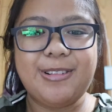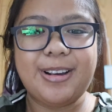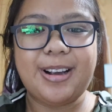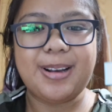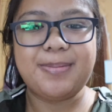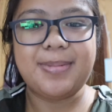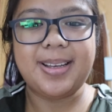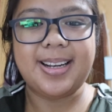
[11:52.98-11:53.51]

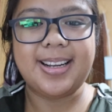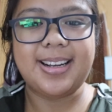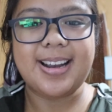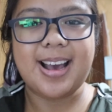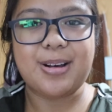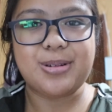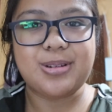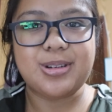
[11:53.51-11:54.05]
Quick update
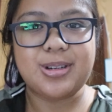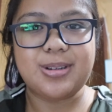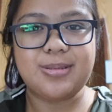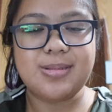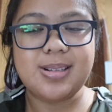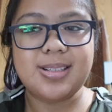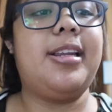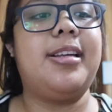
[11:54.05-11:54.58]
and
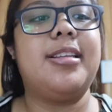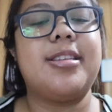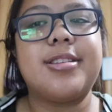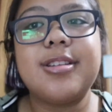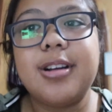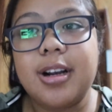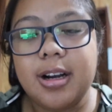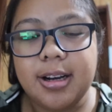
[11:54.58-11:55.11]
outro. It
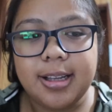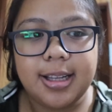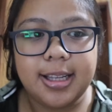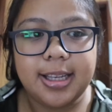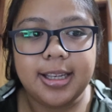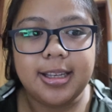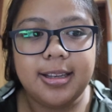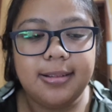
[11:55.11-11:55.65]
is
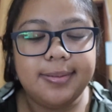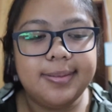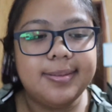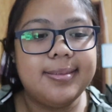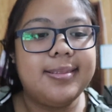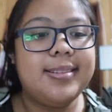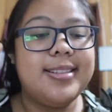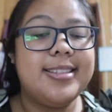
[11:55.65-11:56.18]
currently
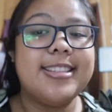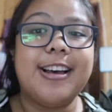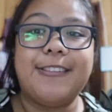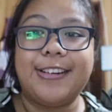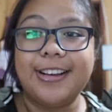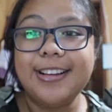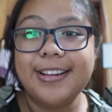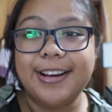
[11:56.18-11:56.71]

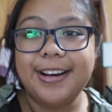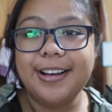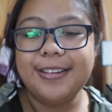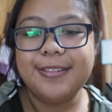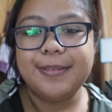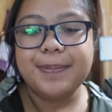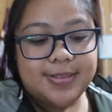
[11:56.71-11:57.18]
7:00.